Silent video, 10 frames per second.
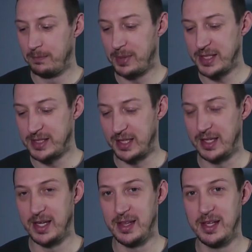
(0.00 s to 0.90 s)

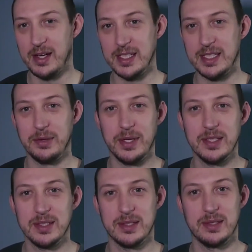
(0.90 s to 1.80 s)
basically the idea
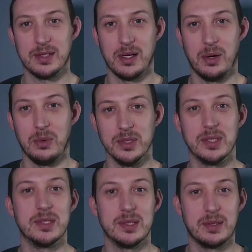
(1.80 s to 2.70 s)
is I want
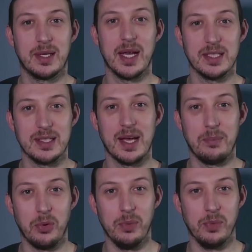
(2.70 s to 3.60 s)
to get to
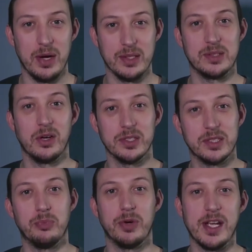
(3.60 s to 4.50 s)
that point where it
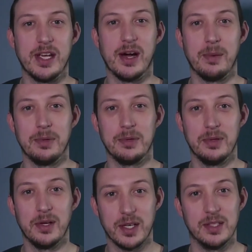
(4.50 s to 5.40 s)
starts to break up,
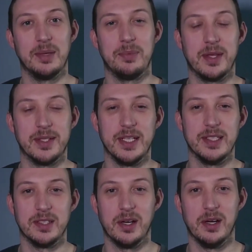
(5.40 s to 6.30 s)
like I did with the
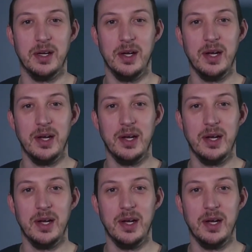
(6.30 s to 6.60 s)
D-Star,